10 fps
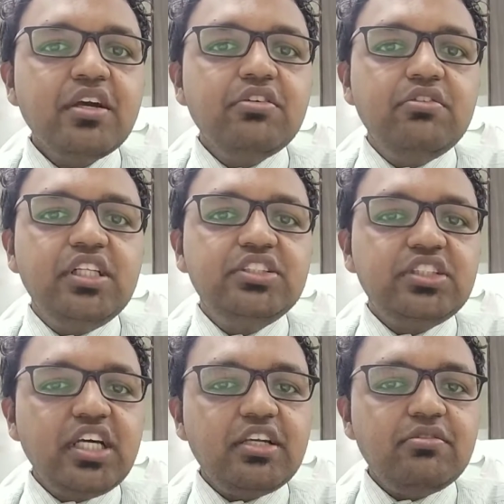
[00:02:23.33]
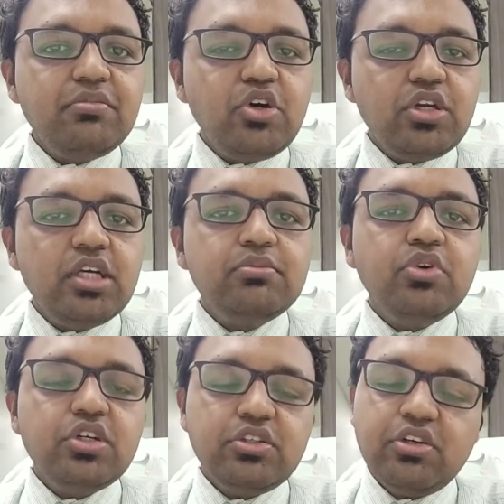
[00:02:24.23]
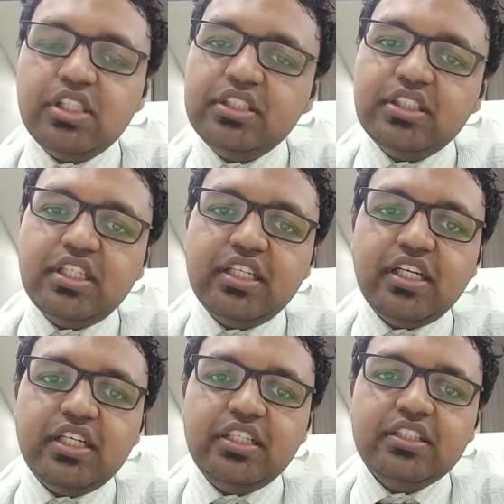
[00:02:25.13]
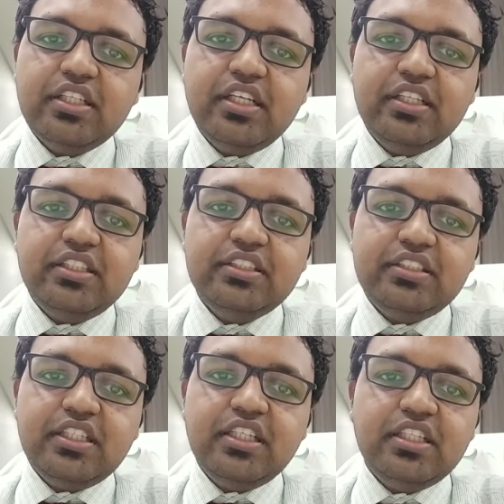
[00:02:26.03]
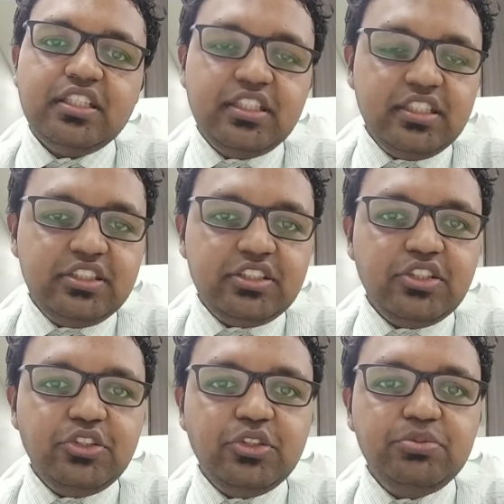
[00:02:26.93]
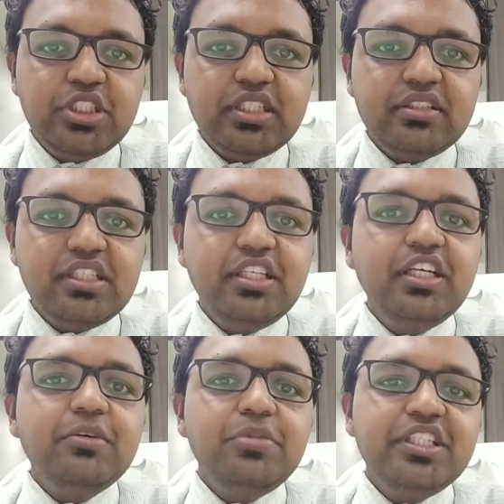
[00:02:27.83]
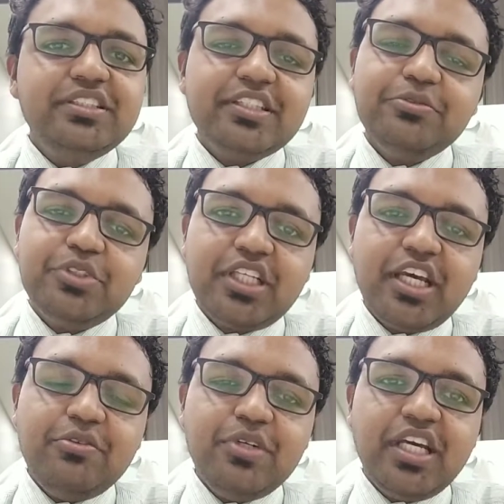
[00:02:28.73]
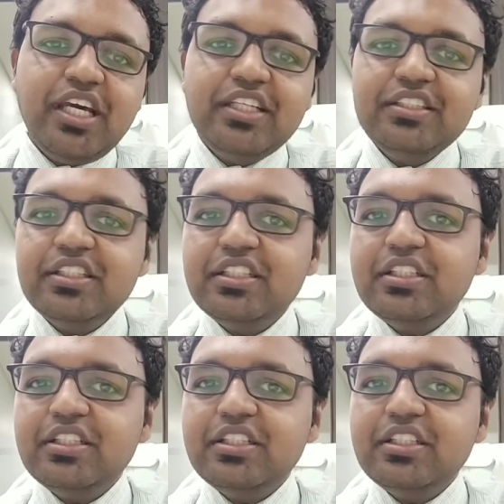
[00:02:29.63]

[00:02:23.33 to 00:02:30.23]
We will share more and more knowledge regarding the dentistry in this YouTube channel. Please subscribe and